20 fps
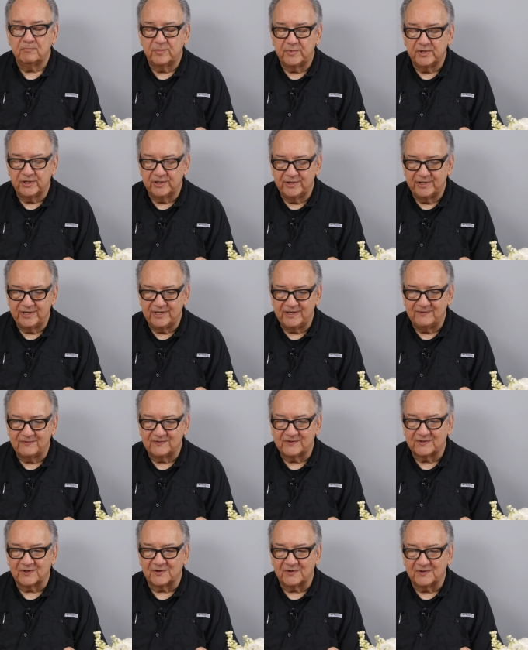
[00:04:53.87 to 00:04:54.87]

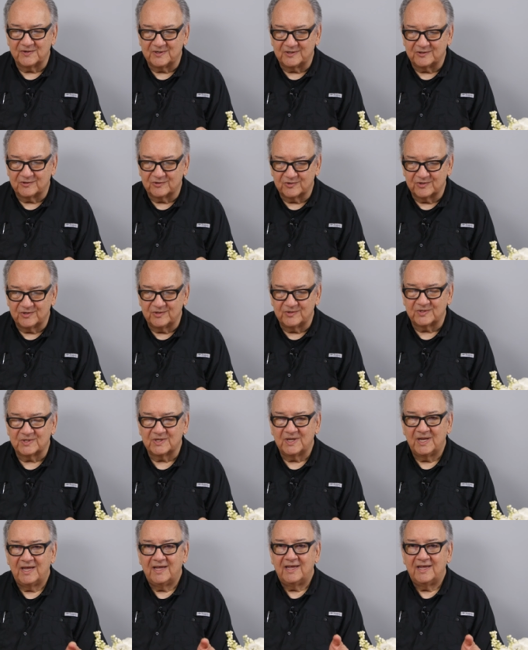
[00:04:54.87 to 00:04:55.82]
beliefs or, or truths,